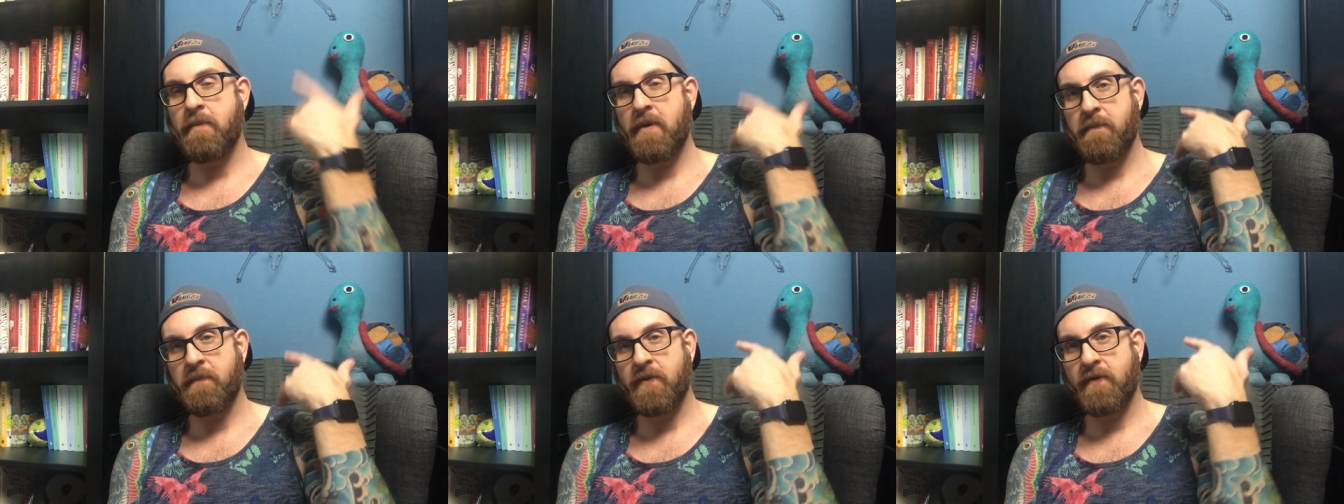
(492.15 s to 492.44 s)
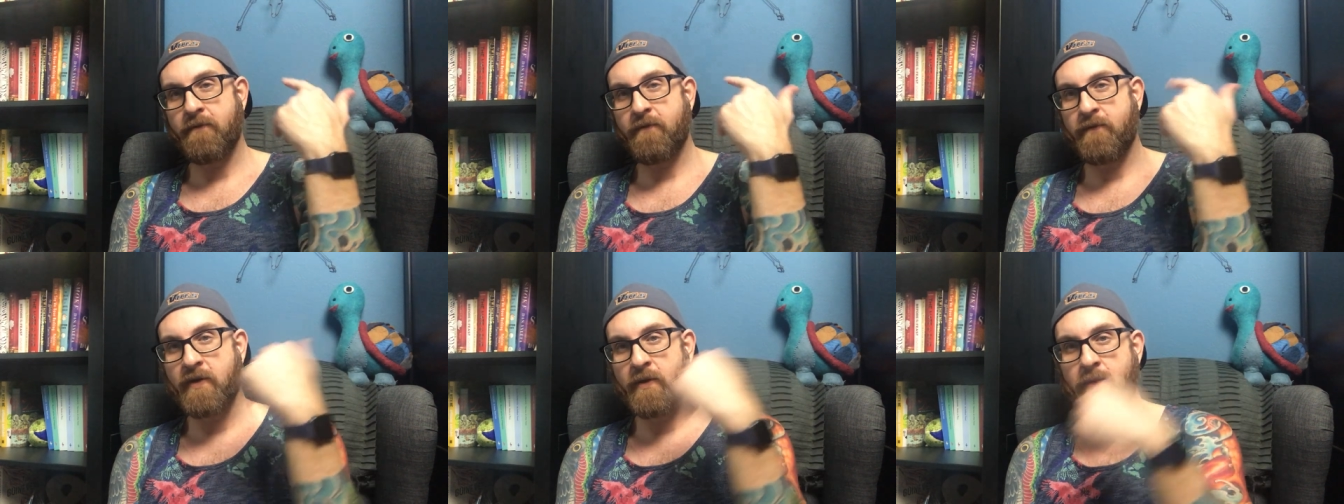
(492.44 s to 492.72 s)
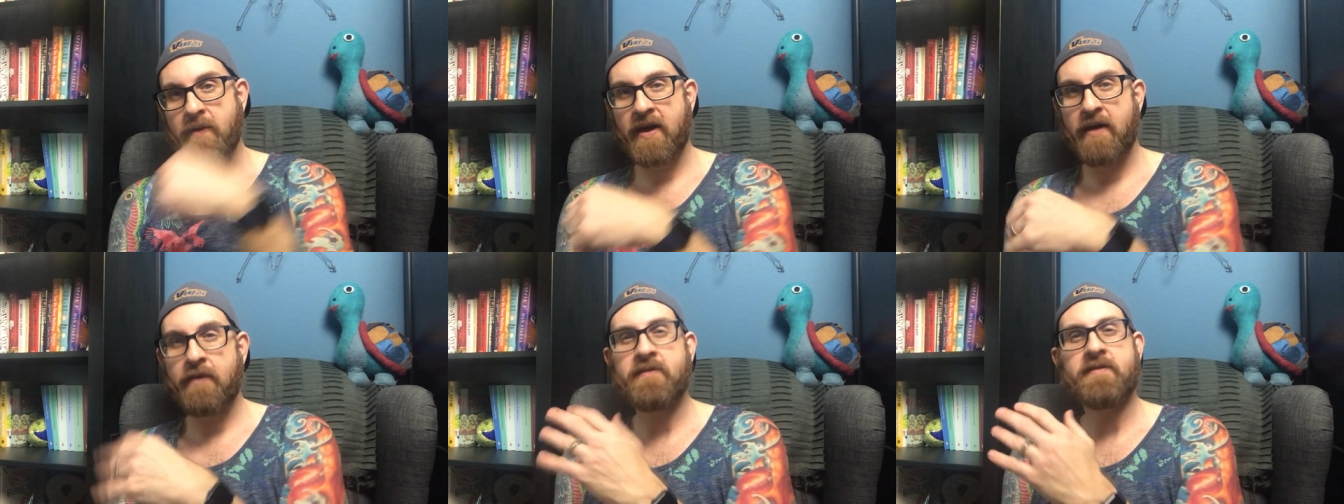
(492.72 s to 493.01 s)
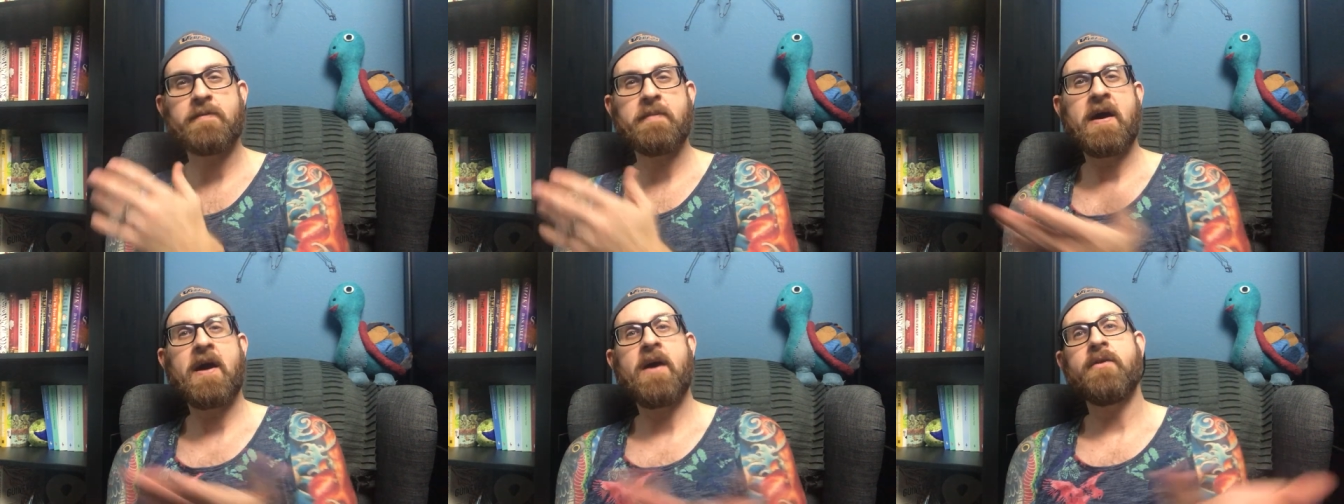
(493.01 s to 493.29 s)
up the freeway. It was
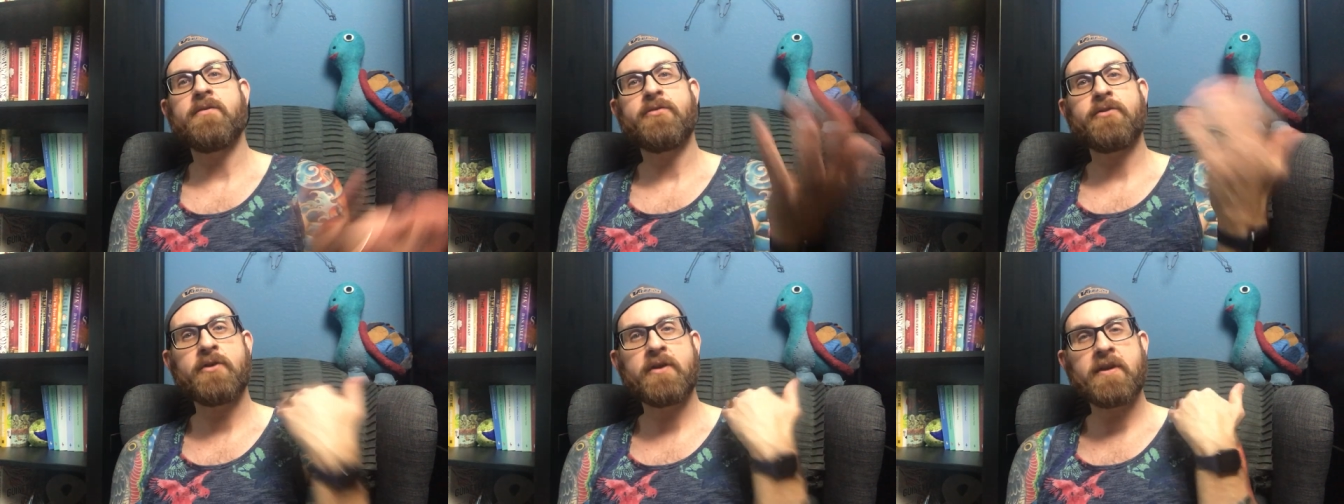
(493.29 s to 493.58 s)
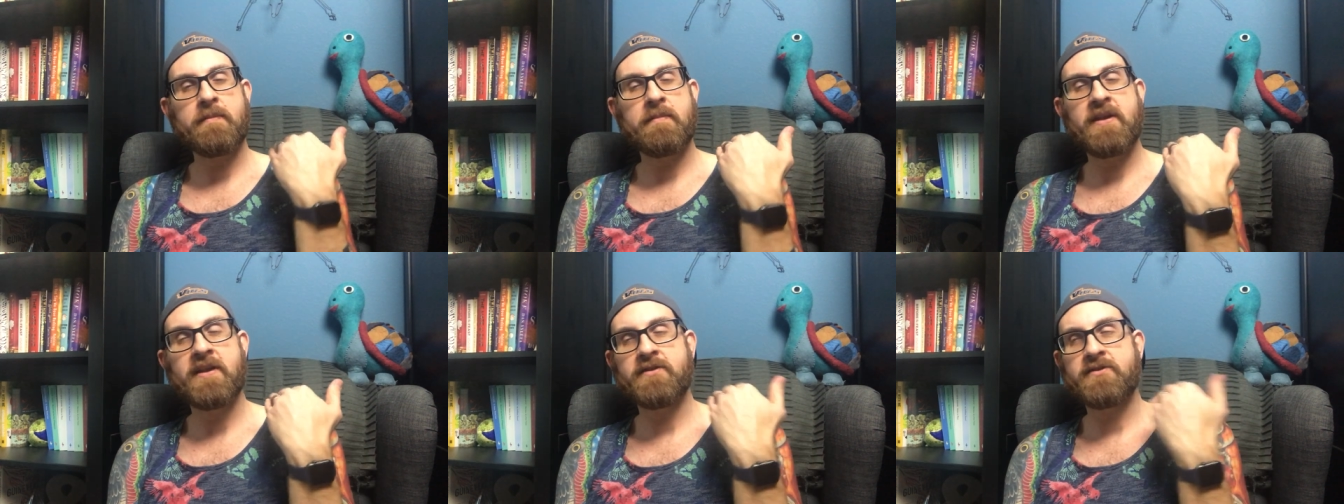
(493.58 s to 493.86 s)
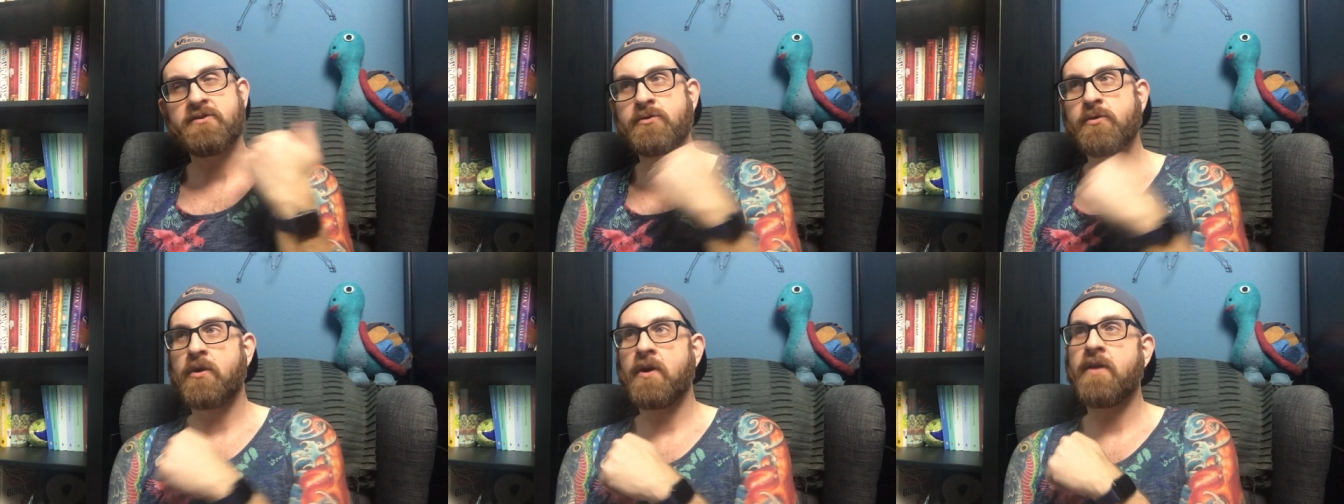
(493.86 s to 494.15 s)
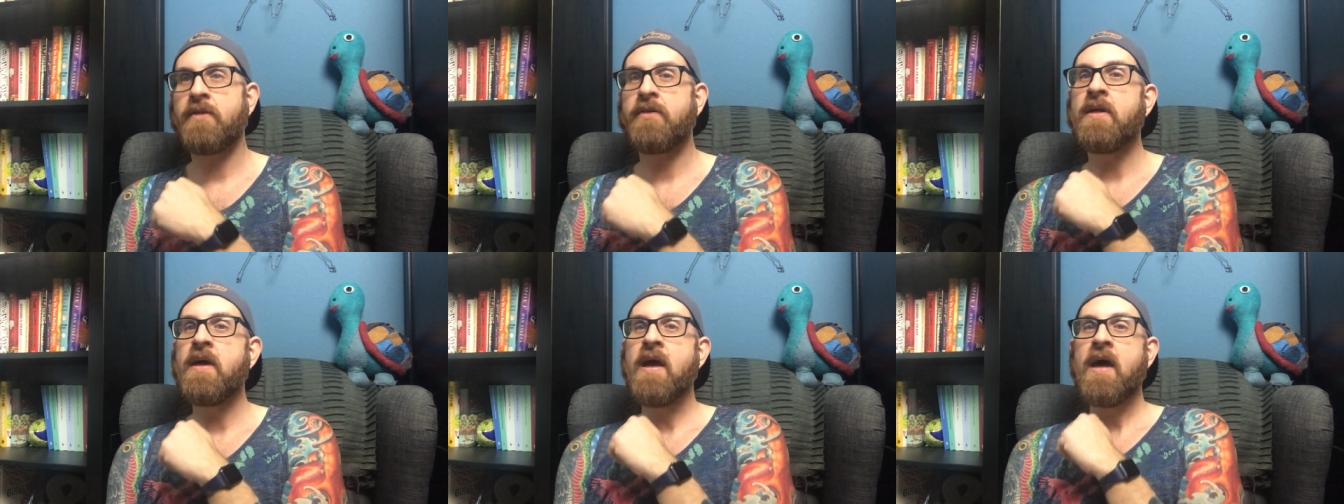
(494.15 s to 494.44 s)
about 30 minutes
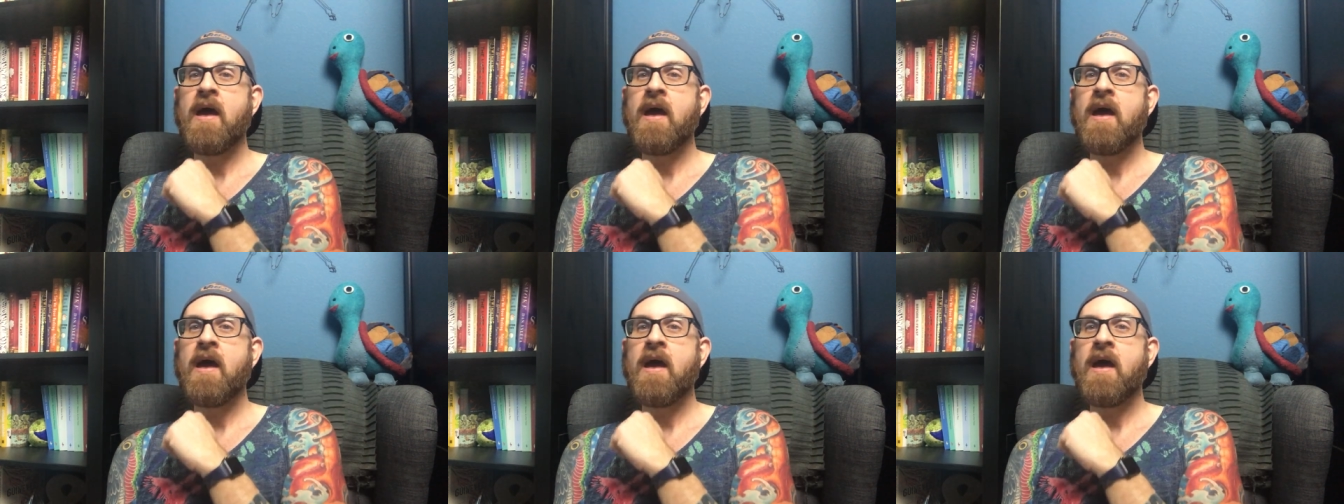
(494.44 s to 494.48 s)
north.